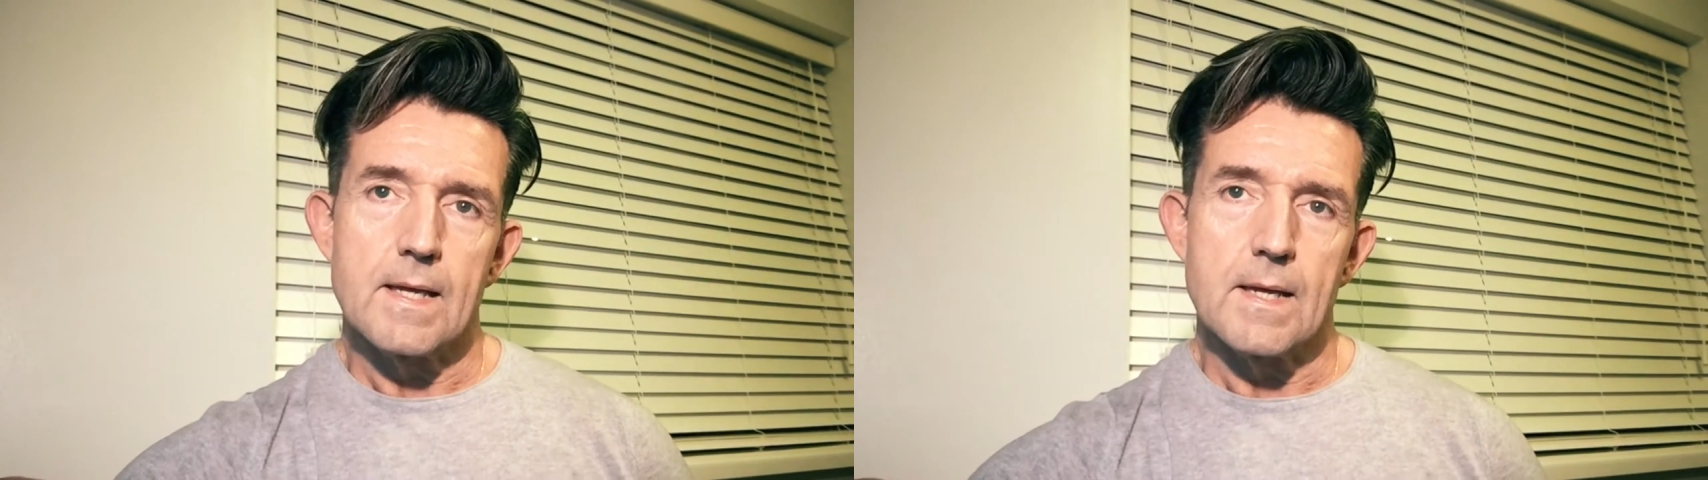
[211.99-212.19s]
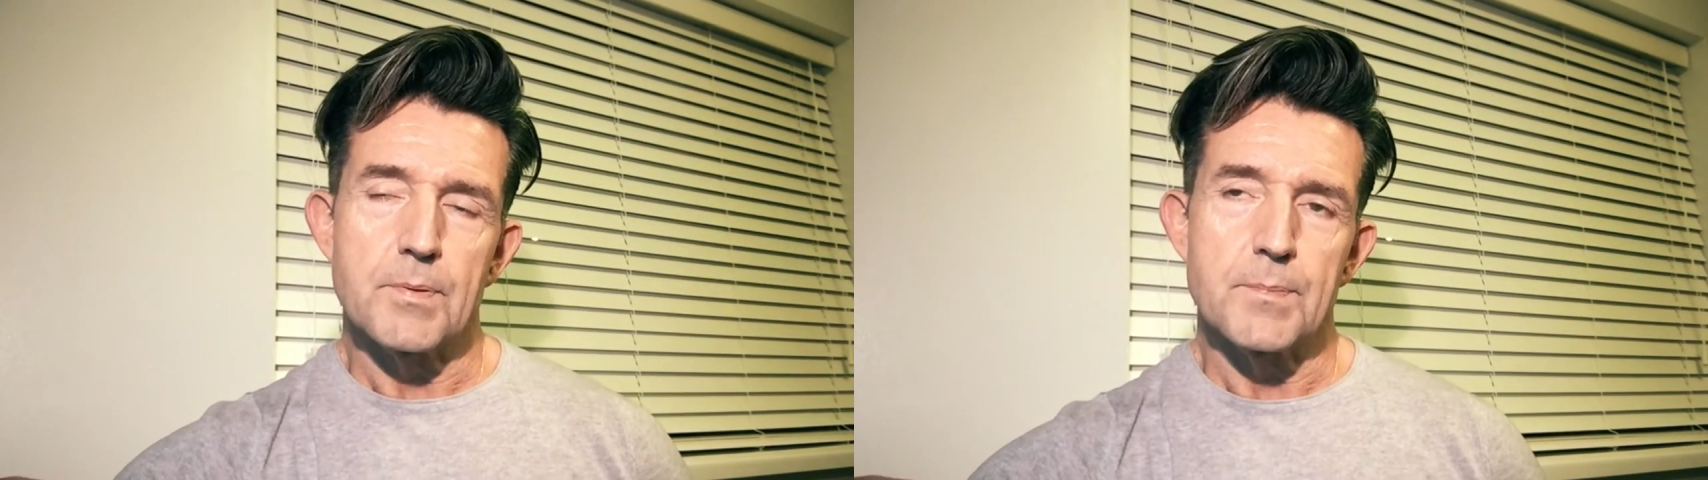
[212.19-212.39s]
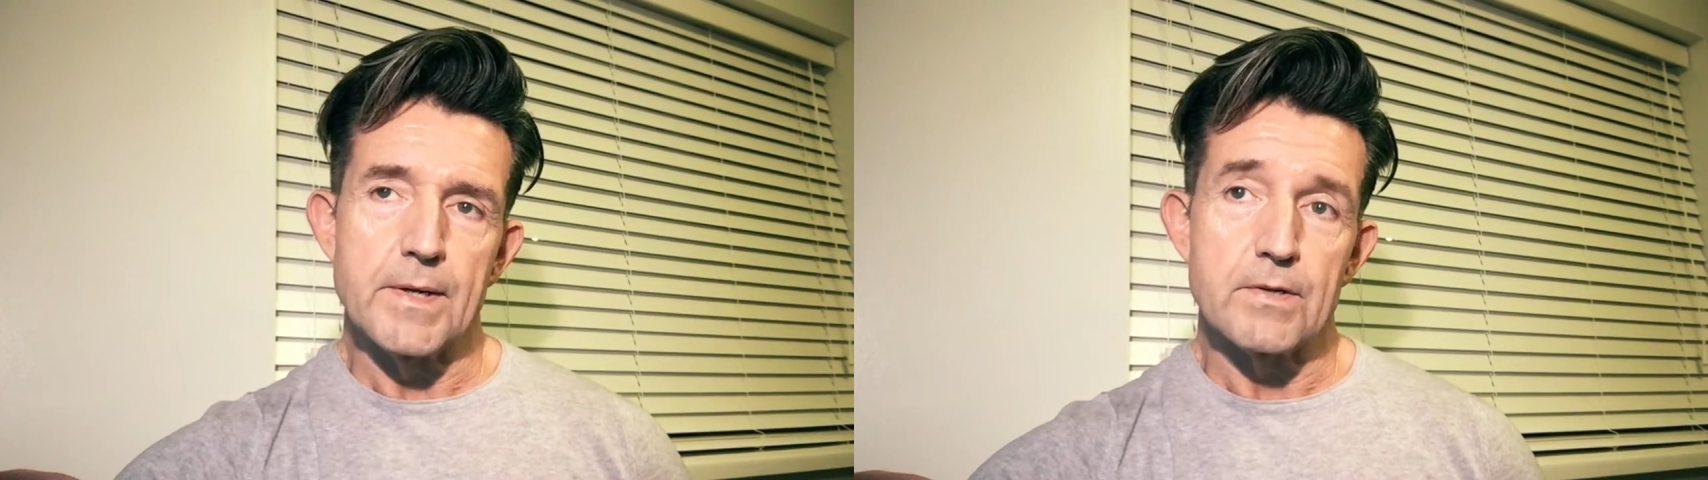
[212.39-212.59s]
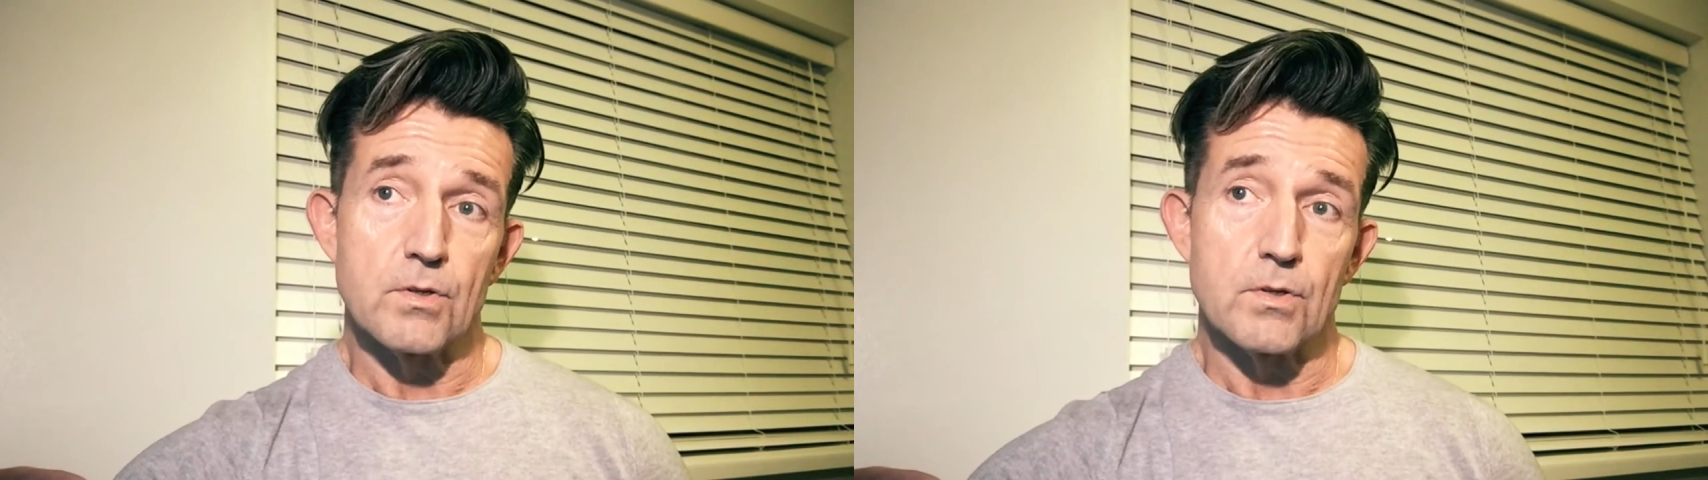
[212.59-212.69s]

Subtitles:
I prepare